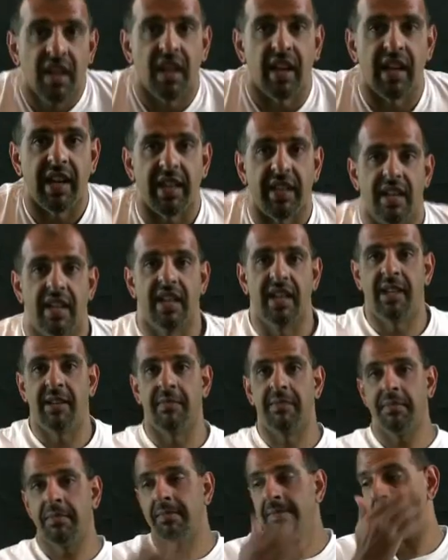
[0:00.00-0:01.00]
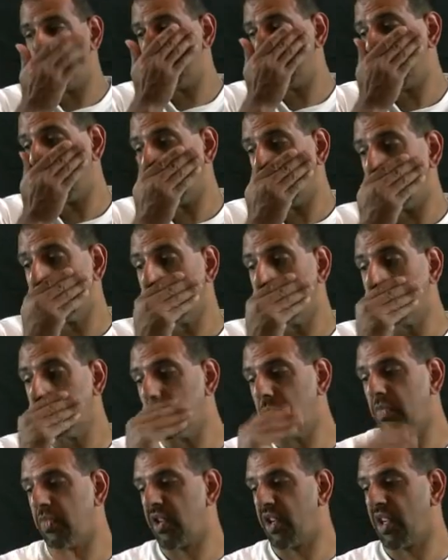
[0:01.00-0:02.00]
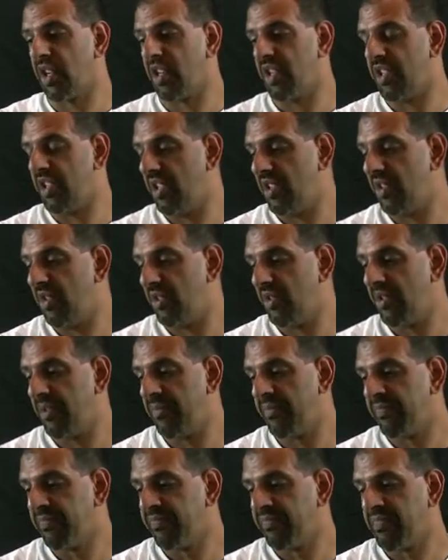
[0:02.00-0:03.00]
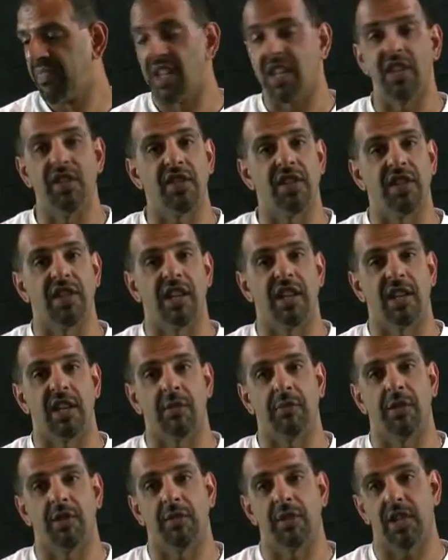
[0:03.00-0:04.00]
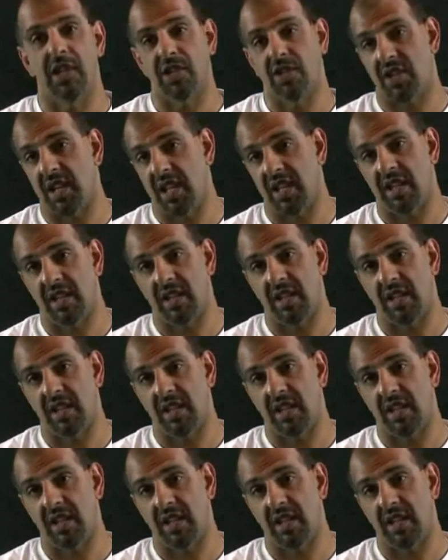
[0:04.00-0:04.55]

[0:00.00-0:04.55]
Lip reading: All right, we're gonna do. You can telecommute because you can